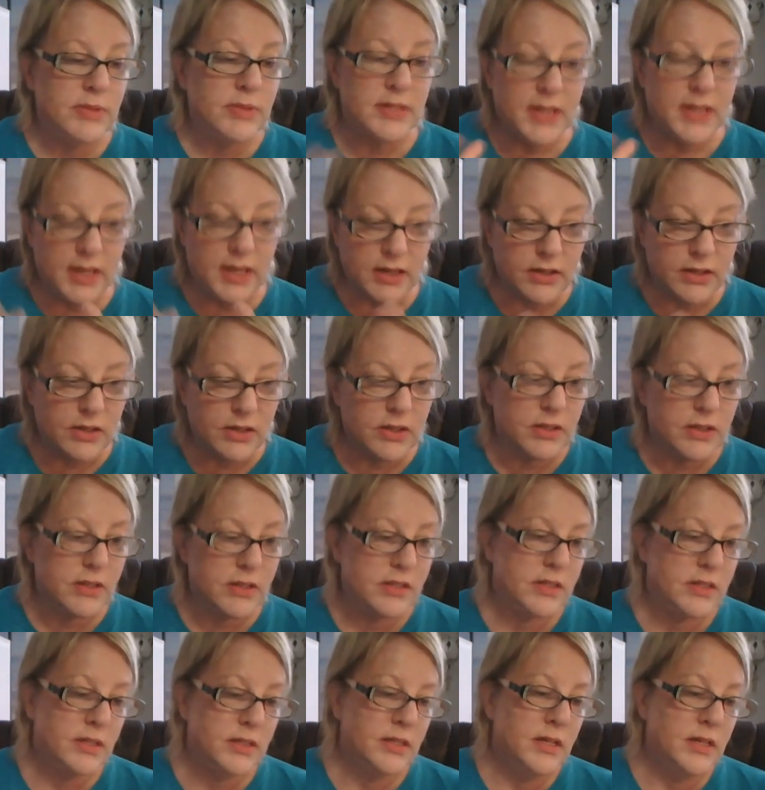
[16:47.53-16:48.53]
botanicals
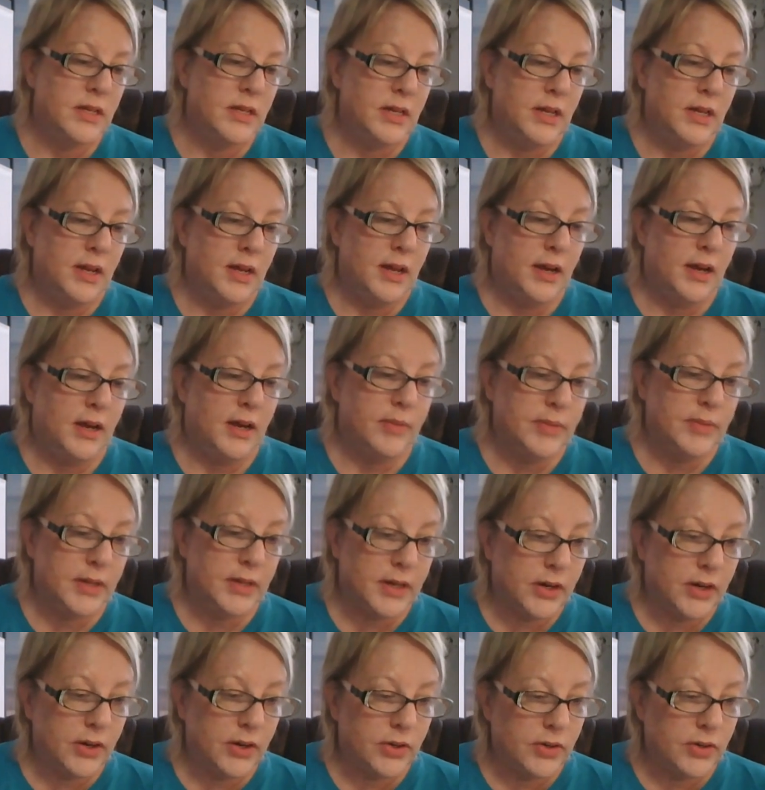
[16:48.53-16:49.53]
um, in
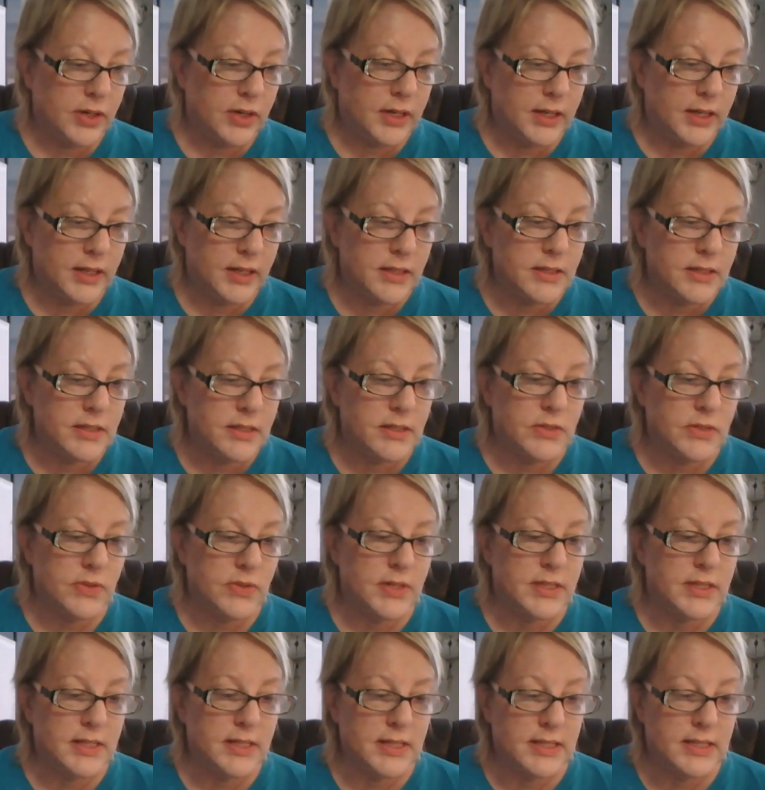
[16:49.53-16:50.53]
our ingredients. So
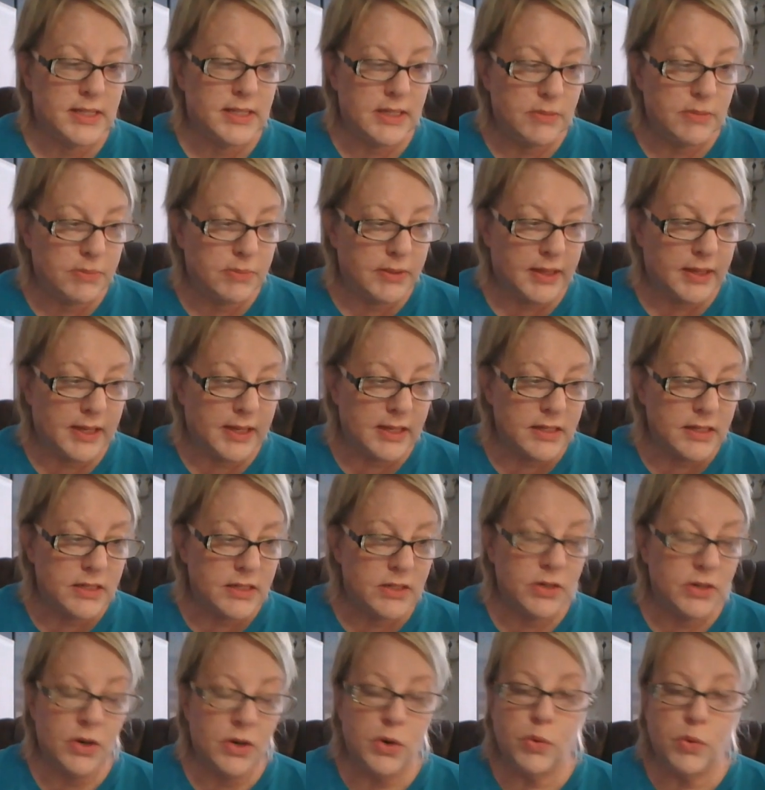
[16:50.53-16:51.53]
it's a sea plant
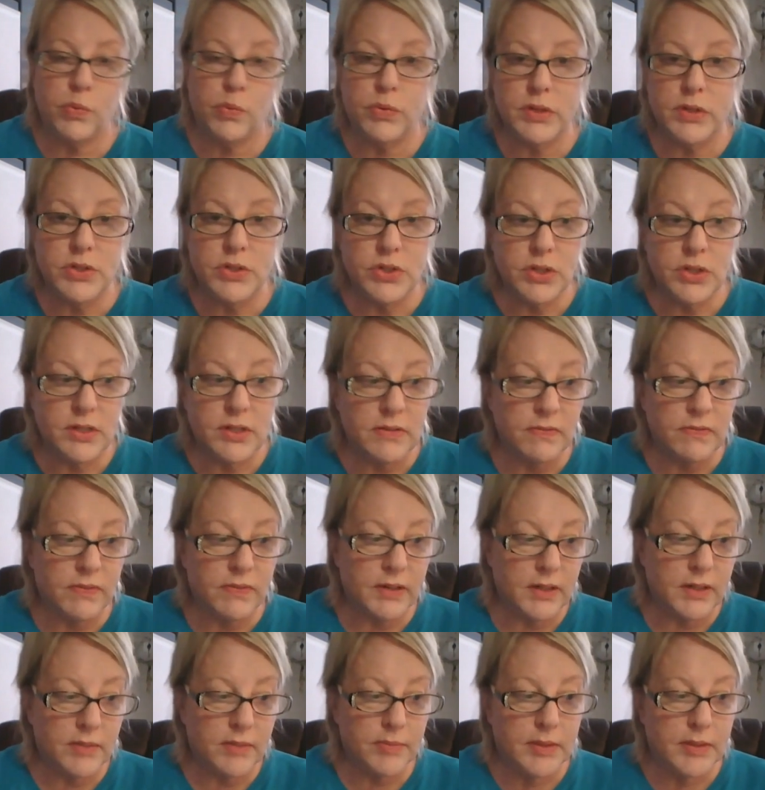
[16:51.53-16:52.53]
rich in
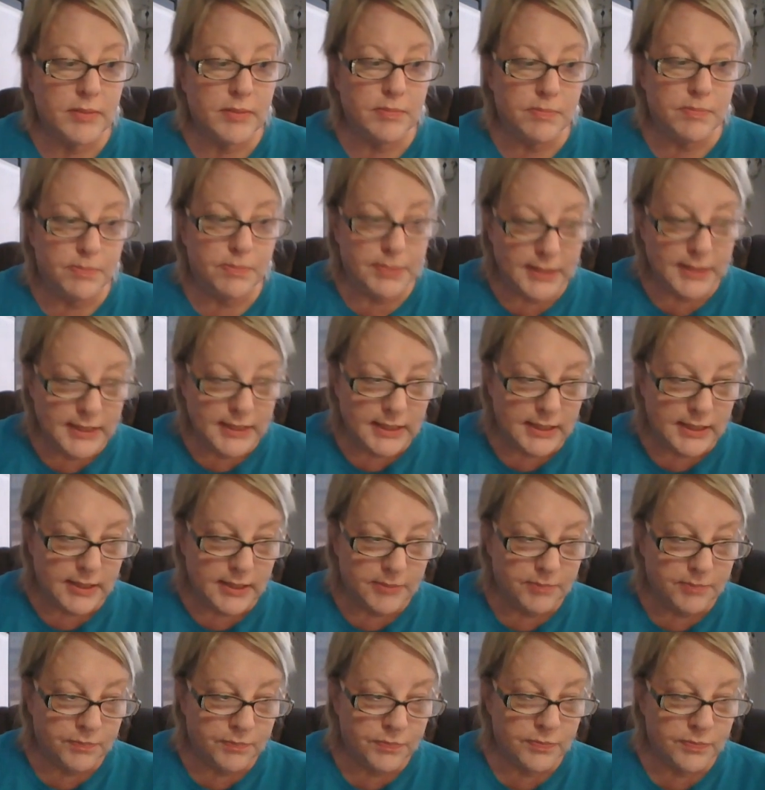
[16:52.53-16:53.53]
vitamin B
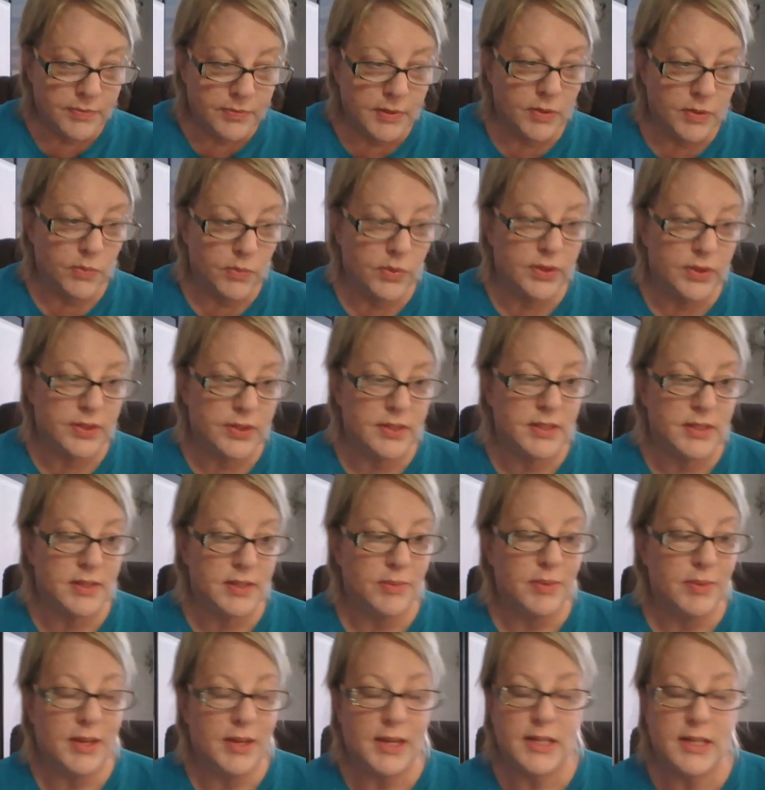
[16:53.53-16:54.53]
with some
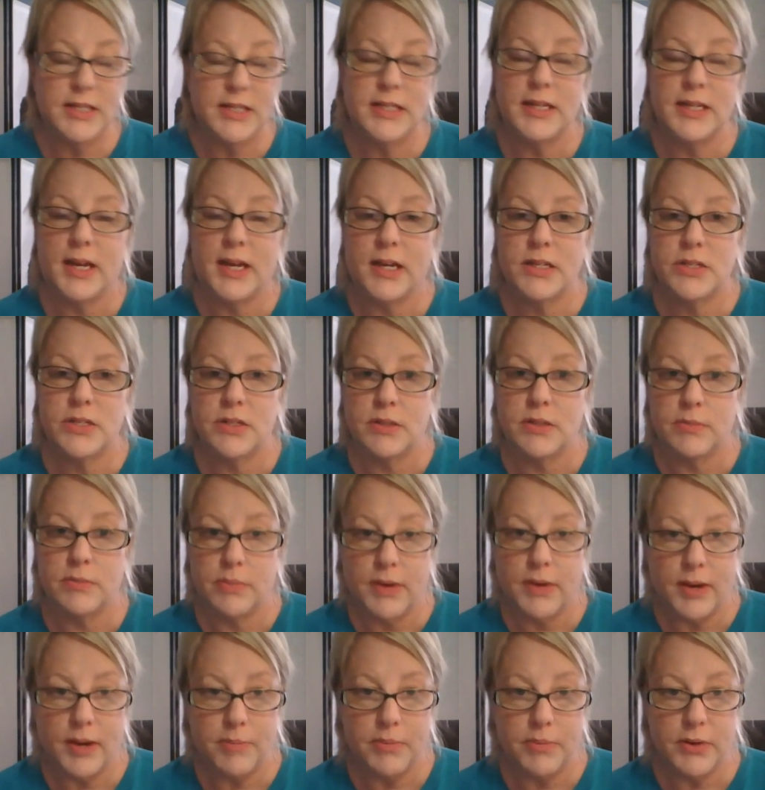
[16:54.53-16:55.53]
antioxidant
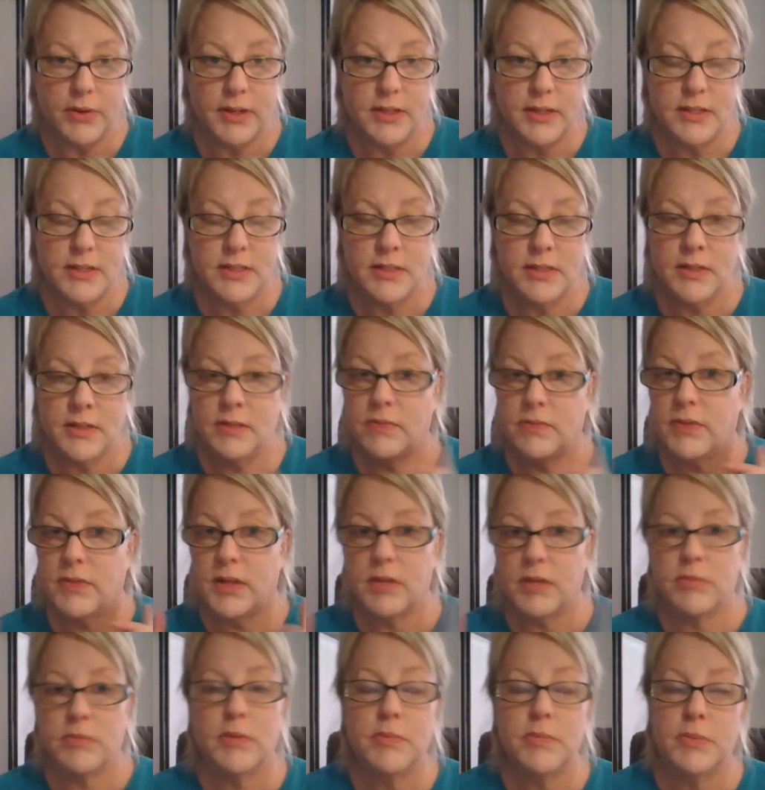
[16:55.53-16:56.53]
properties.
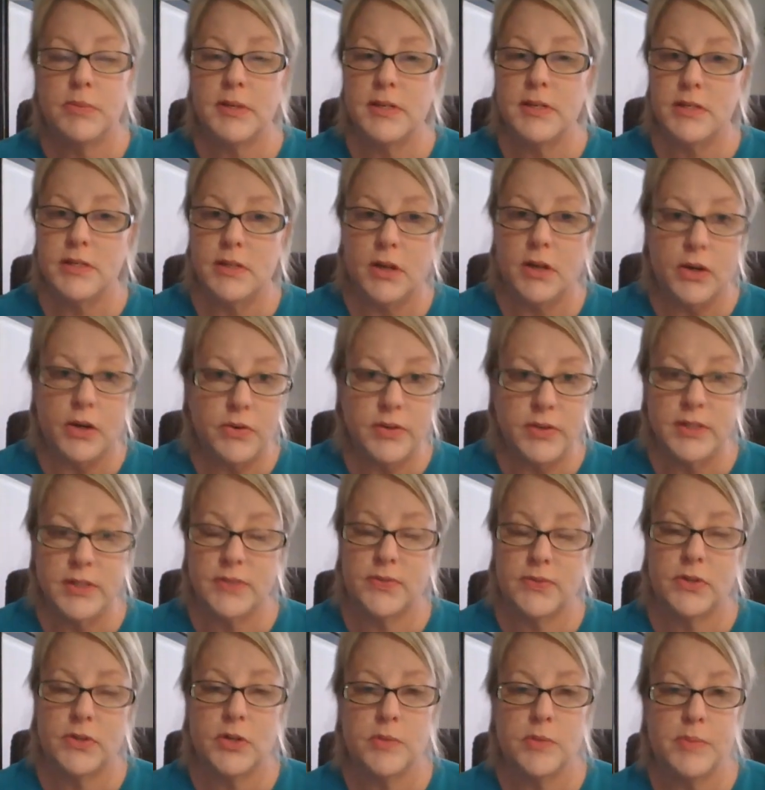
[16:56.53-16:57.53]
Vitamin B is always
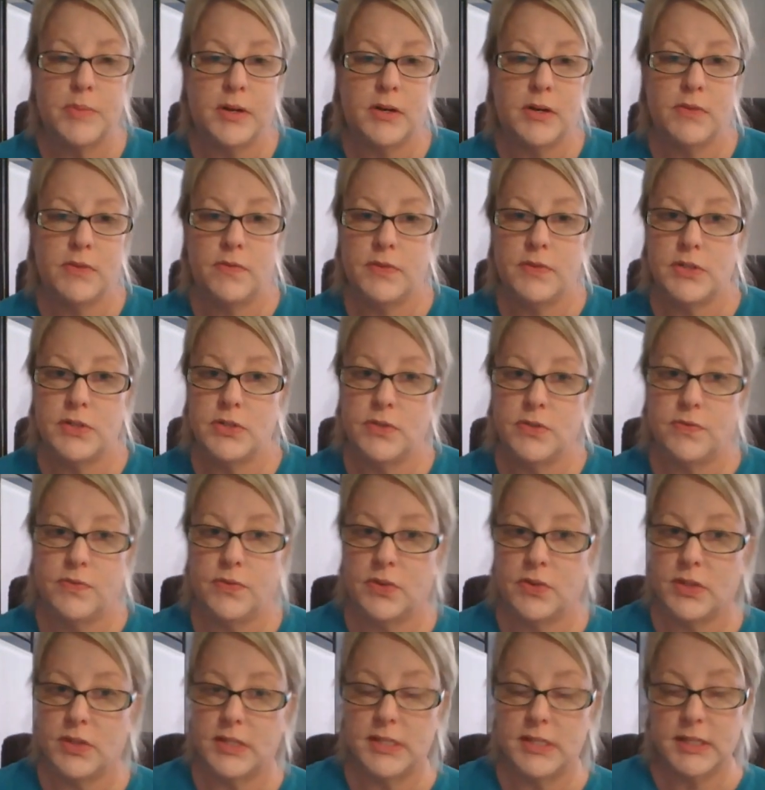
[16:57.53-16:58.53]
very beneficial
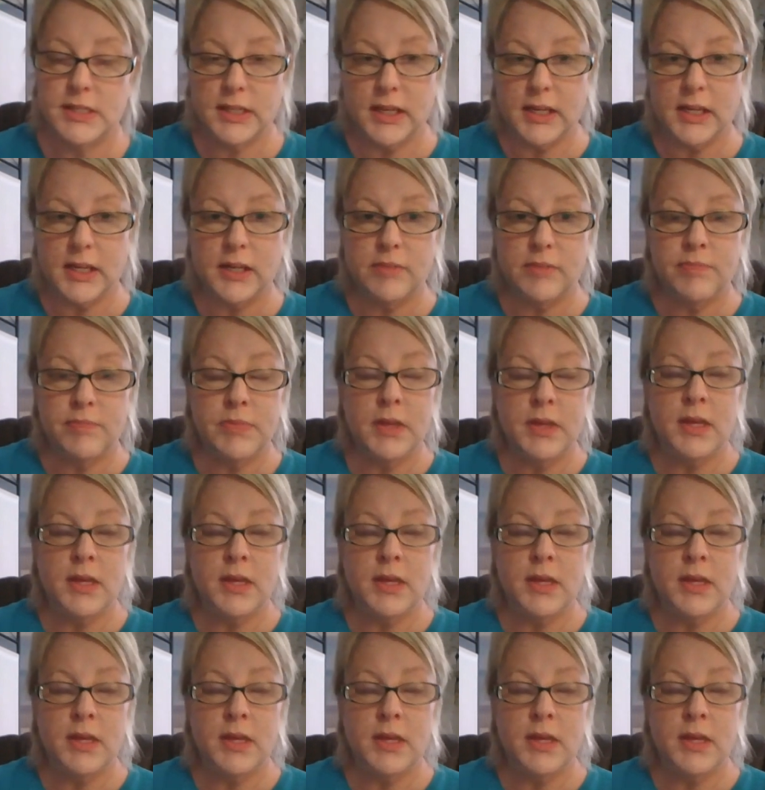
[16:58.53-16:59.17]
for the skin.